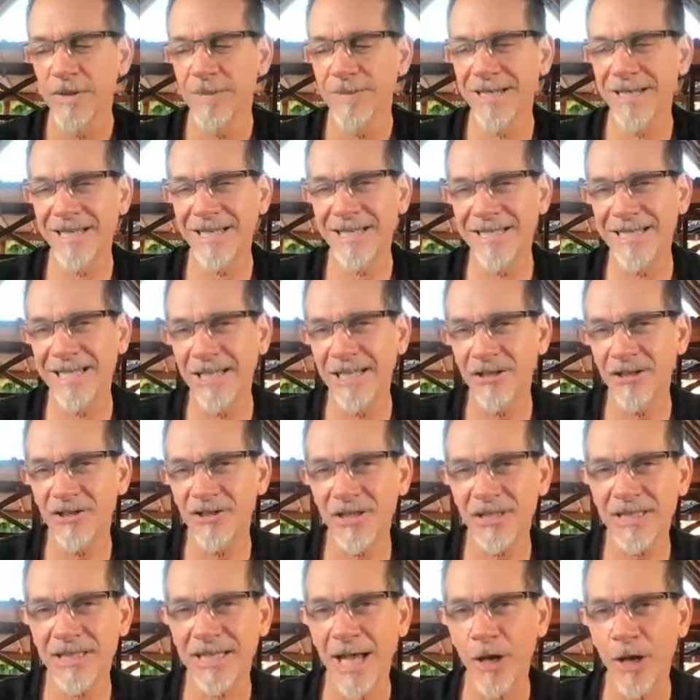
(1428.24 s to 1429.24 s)
But he
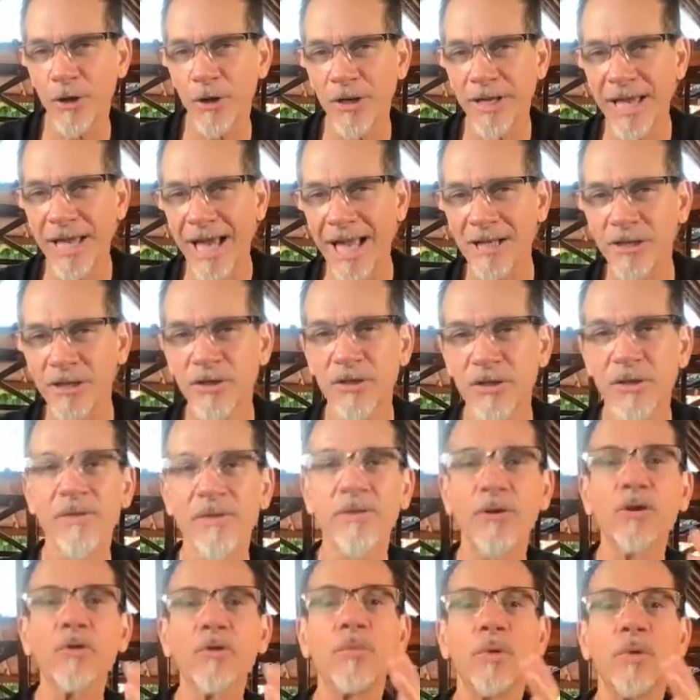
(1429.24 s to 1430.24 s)
teaches us how to catch the
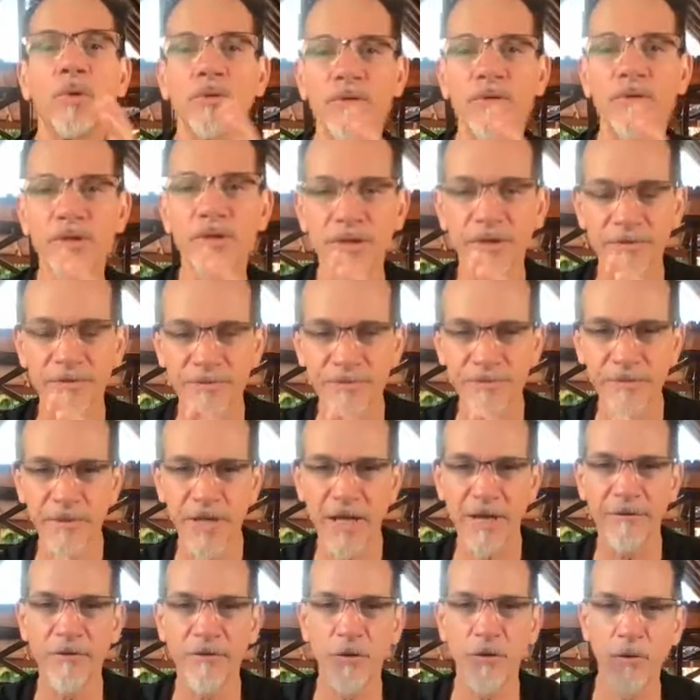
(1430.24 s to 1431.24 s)
thermals.
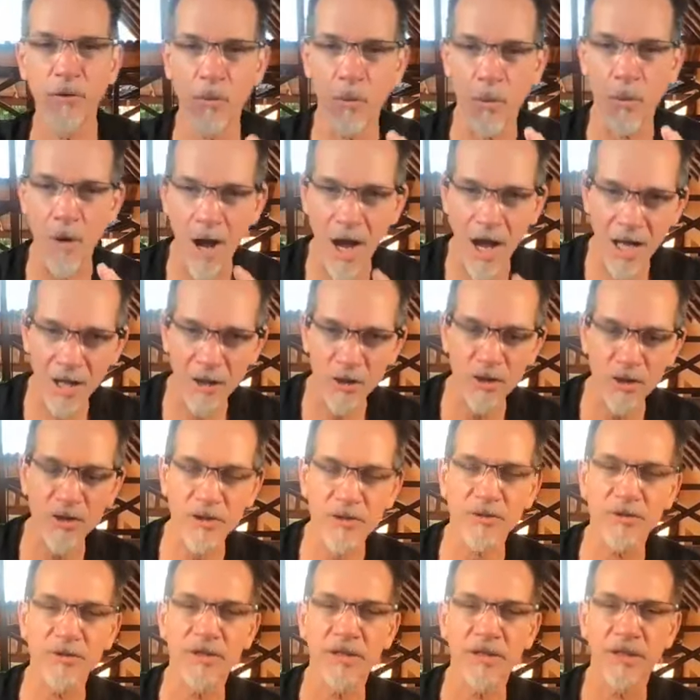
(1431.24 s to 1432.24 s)
If you
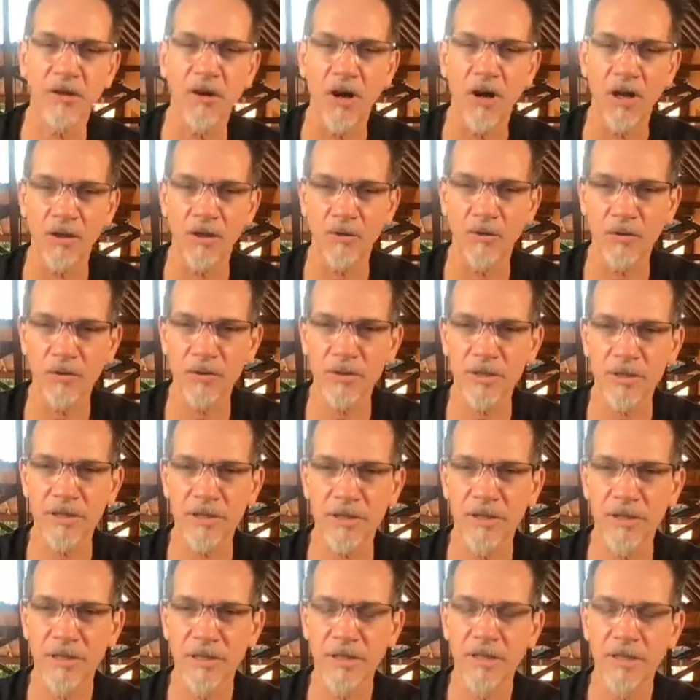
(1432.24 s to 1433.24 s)
watch the
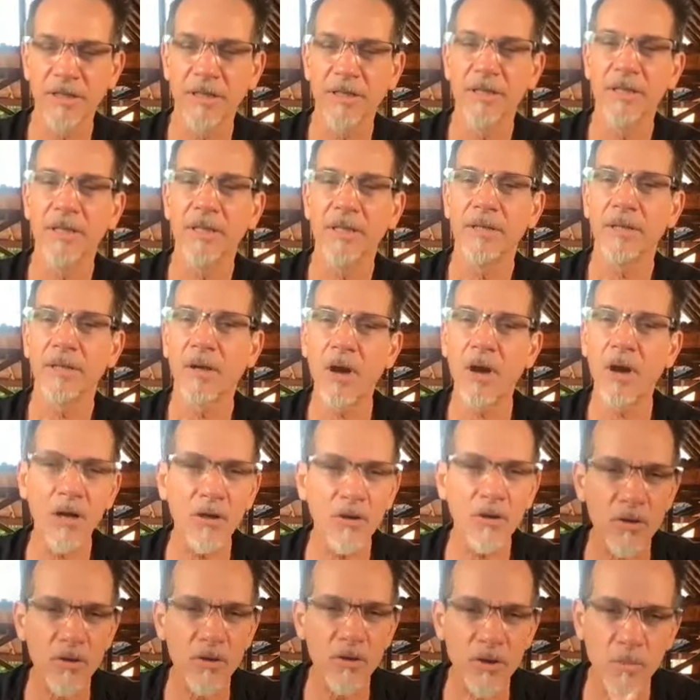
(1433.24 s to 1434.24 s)
condors,
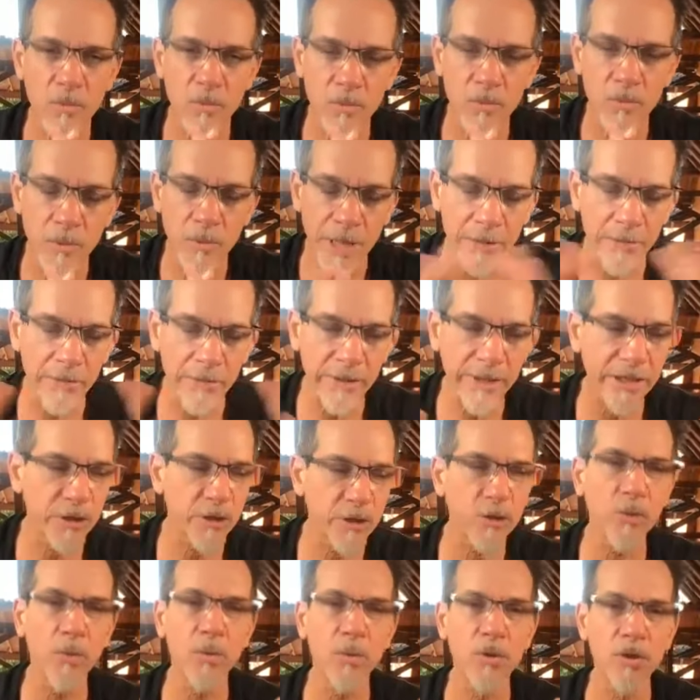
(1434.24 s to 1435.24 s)
condors rarely
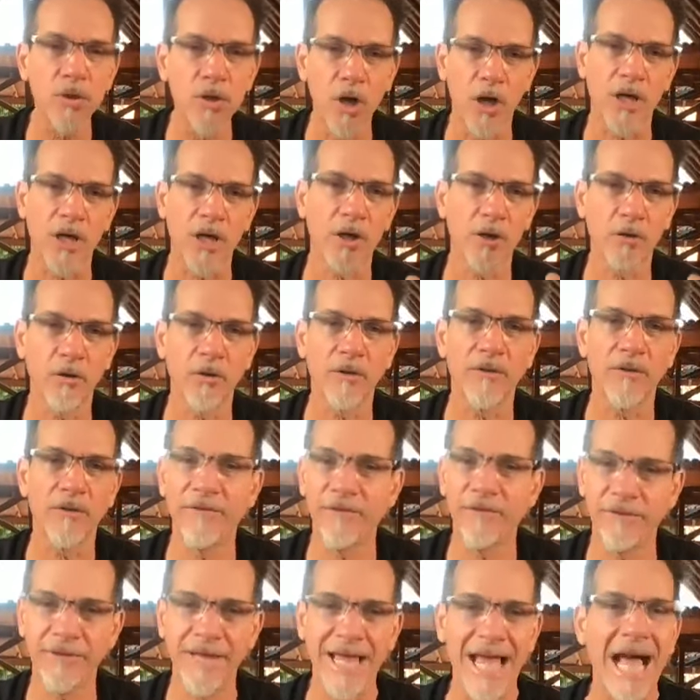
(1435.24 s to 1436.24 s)
to not at all
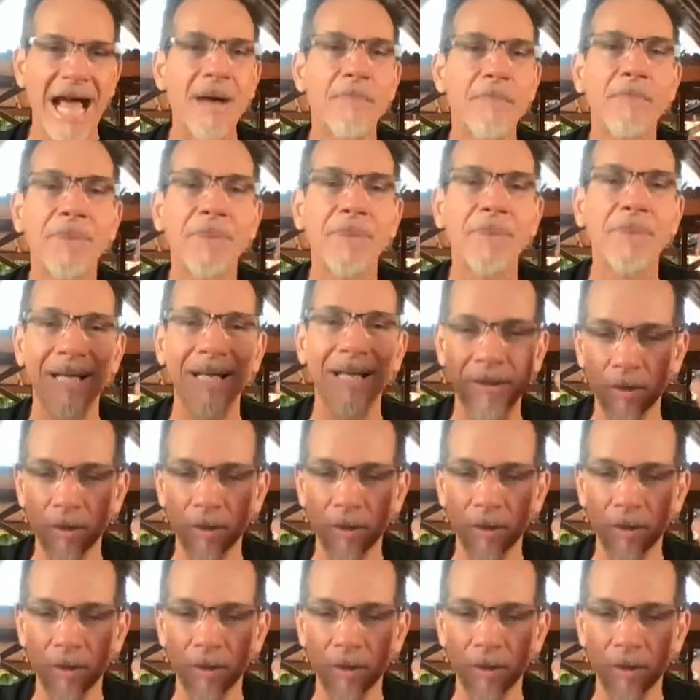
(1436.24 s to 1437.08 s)
flap their